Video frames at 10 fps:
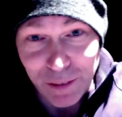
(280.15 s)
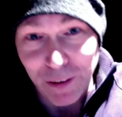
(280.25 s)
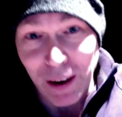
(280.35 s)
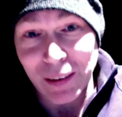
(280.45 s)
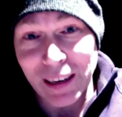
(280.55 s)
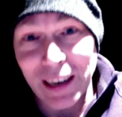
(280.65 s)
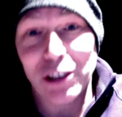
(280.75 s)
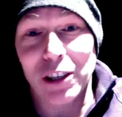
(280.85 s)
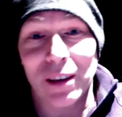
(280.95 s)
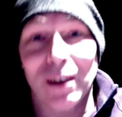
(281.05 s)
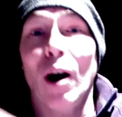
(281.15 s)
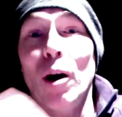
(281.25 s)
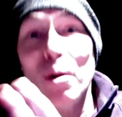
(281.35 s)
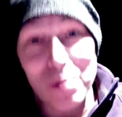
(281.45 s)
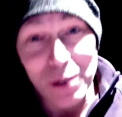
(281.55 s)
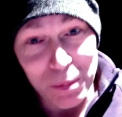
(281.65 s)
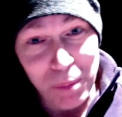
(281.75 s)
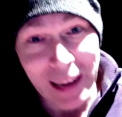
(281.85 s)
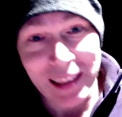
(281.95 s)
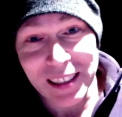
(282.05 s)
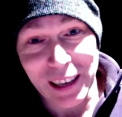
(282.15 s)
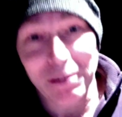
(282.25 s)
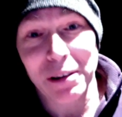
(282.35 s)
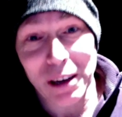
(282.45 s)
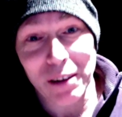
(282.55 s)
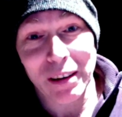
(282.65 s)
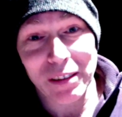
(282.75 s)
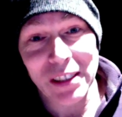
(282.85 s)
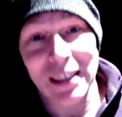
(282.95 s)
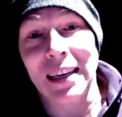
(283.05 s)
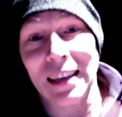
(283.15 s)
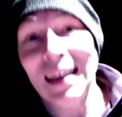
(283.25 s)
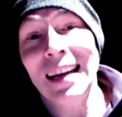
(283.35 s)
foundation owned by the Secretary of State